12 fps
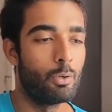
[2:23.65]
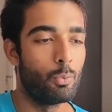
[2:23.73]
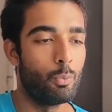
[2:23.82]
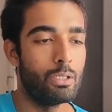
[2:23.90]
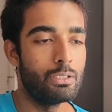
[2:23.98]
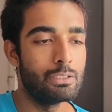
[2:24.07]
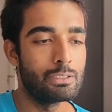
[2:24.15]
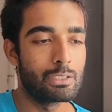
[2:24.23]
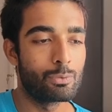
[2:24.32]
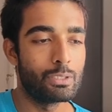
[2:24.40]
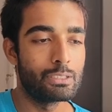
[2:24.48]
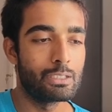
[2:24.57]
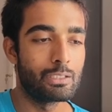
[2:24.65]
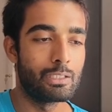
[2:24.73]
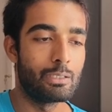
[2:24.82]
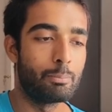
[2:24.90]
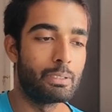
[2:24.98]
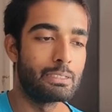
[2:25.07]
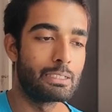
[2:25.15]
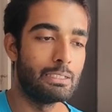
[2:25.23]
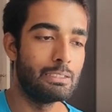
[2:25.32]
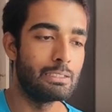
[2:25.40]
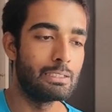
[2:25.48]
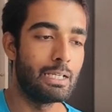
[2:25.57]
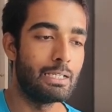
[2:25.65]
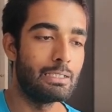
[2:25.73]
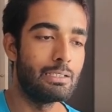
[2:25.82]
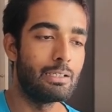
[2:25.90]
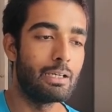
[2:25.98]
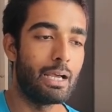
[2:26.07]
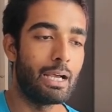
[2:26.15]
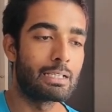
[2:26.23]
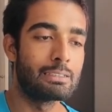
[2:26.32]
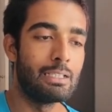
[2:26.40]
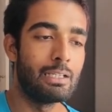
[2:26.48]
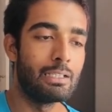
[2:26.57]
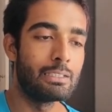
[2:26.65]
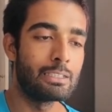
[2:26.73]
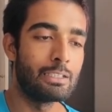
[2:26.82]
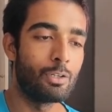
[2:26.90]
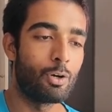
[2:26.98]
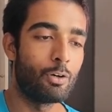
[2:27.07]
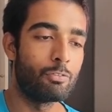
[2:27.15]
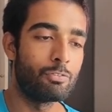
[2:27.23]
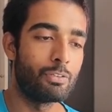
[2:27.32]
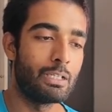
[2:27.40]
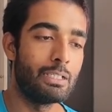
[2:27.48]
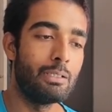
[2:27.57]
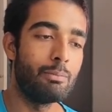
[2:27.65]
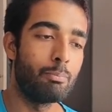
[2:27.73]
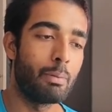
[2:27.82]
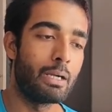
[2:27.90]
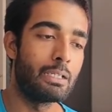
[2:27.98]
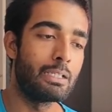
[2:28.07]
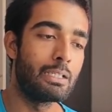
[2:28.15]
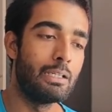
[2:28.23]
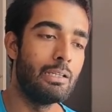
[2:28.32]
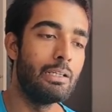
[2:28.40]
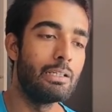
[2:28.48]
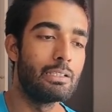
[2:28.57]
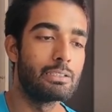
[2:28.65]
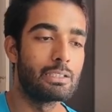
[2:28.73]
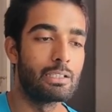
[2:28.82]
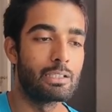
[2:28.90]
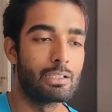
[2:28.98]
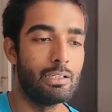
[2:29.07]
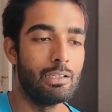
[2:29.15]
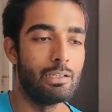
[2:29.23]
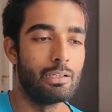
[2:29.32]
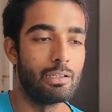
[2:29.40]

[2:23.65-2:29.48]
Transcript: where this equation represents that the acceleration of any particle in a circle